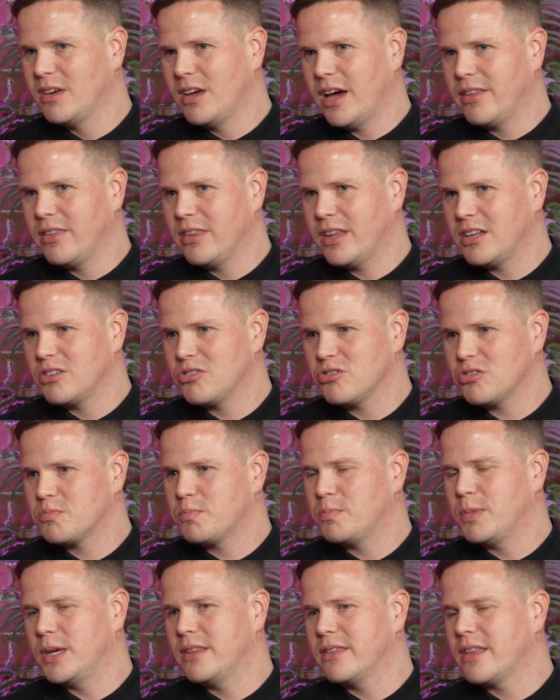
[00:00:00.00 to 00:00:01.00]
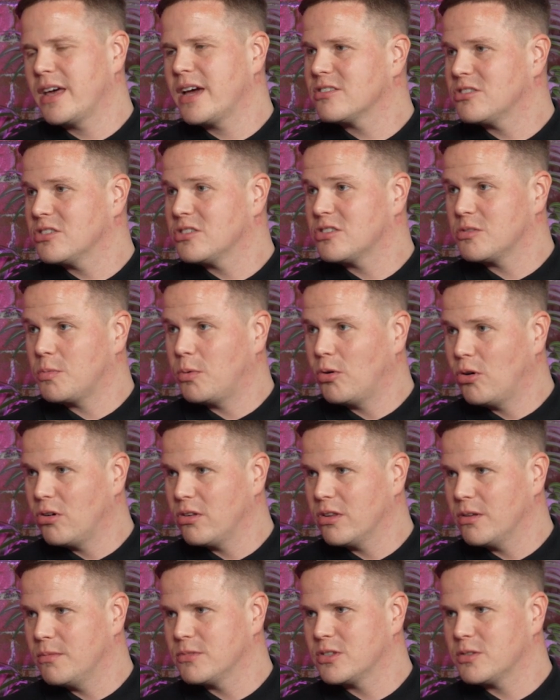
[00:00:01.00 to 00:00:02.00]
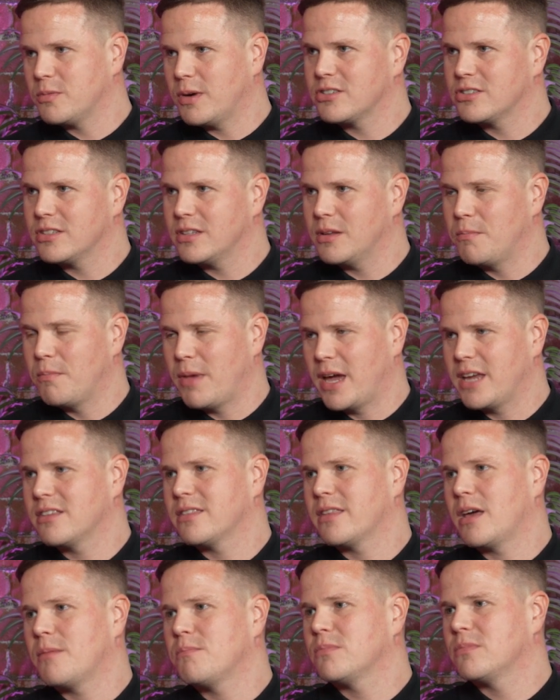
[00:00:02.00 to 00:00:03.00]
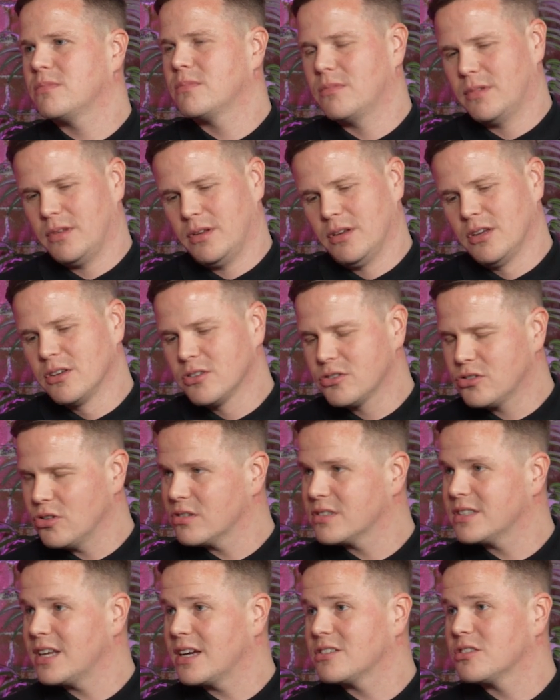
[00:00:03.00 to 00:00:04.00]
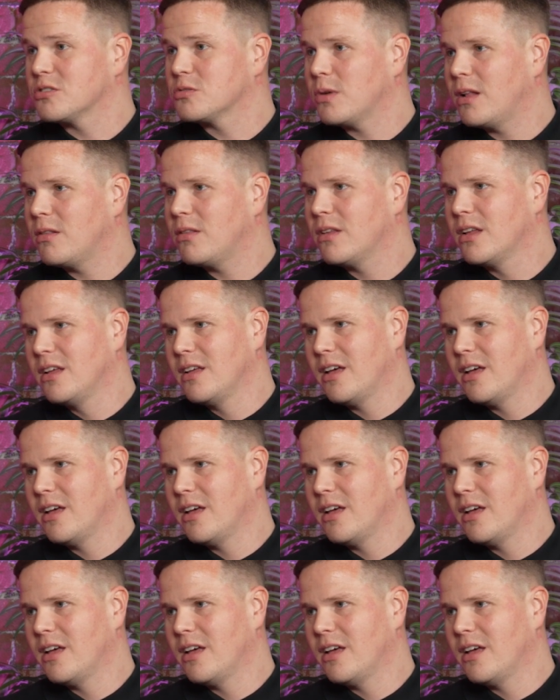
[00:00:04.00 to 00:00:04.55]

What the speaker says: and then just being there to support them to actually make them success as well.